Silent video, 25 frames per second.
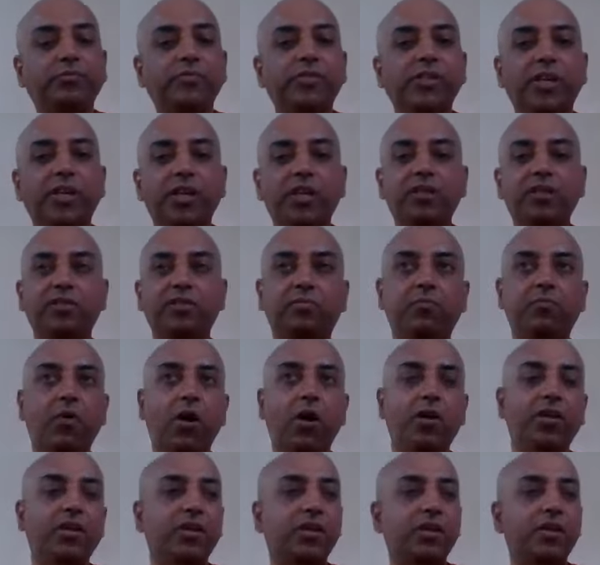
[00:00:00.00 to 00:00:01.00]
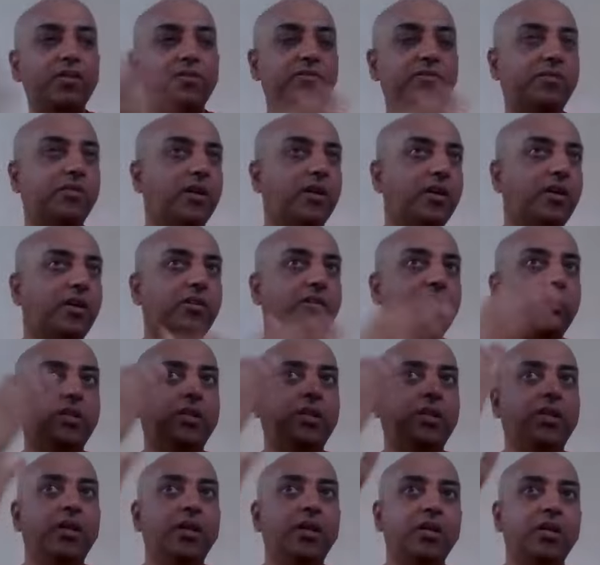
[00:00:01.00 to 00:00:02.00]
He is boy, he is girl,
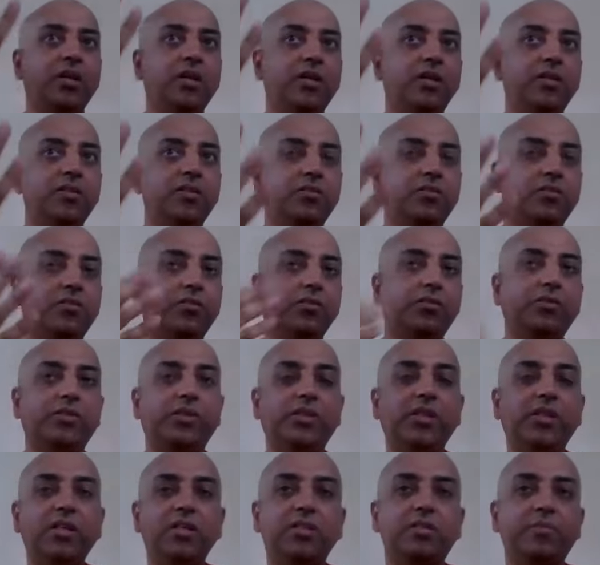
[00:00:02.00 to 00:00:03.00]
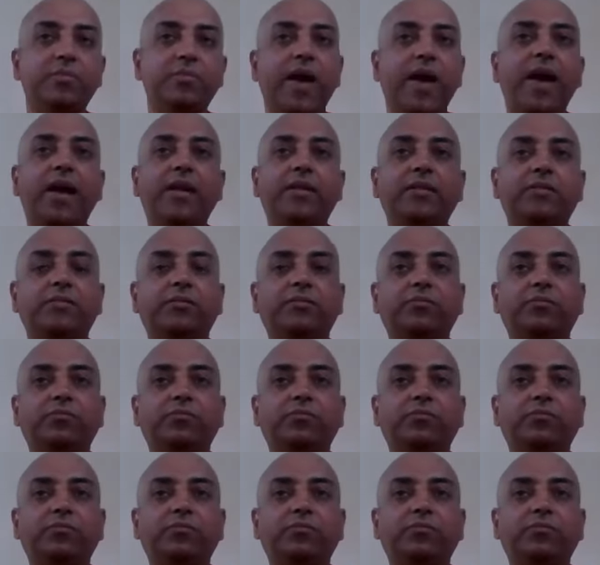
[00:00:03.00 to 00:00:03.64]
he is good, he is bad,